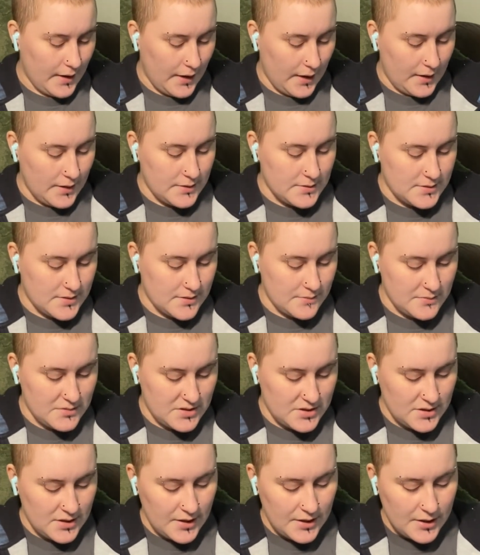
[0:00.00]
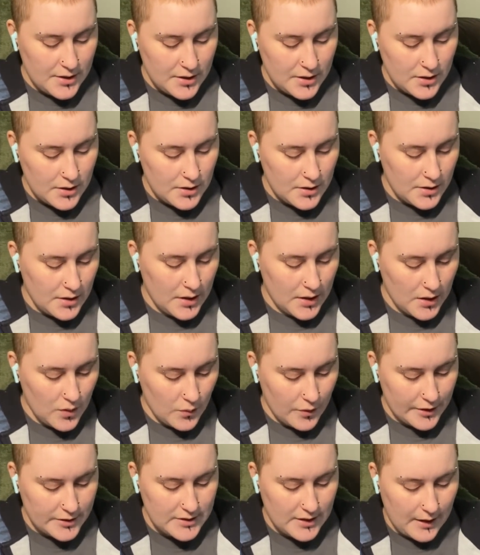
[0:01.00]
Ate some dinner,
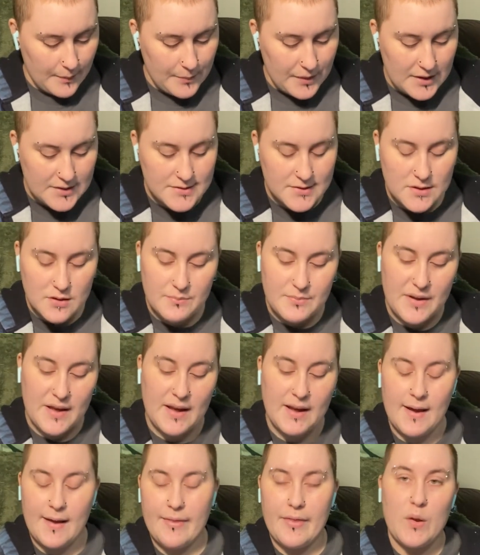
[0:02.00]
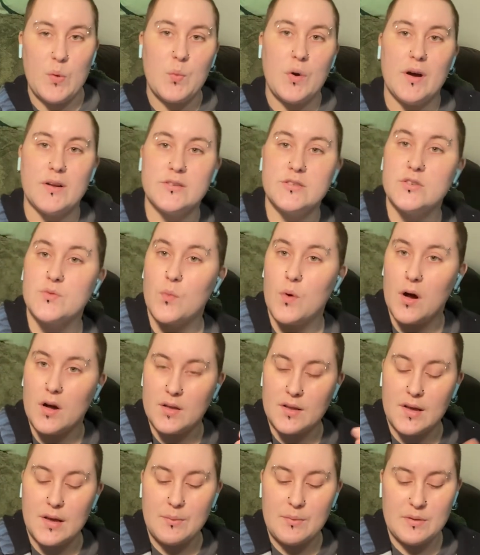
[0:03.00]
worked on a puzzle a bit, and then watched
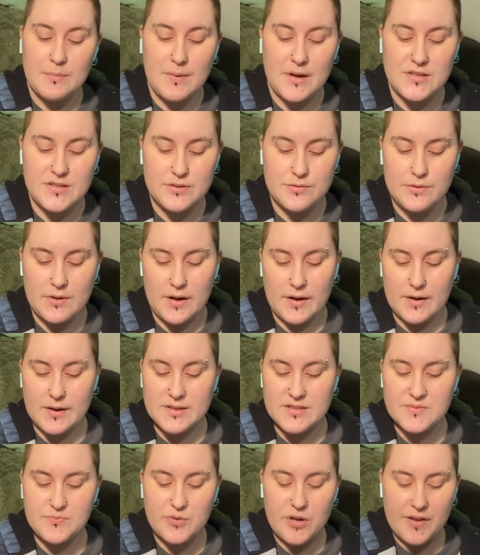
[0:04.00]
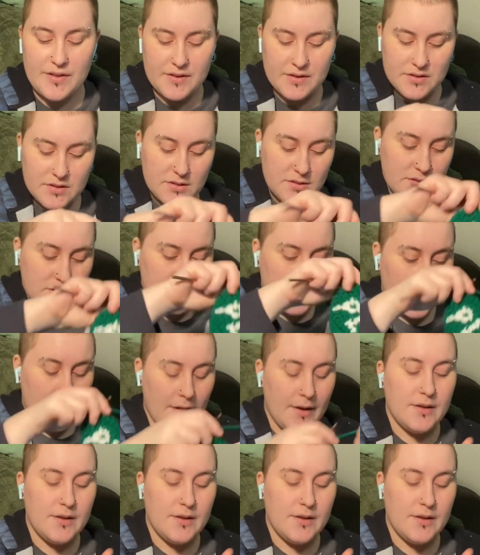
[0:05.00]
Wall-E with my 2 youngest brothers.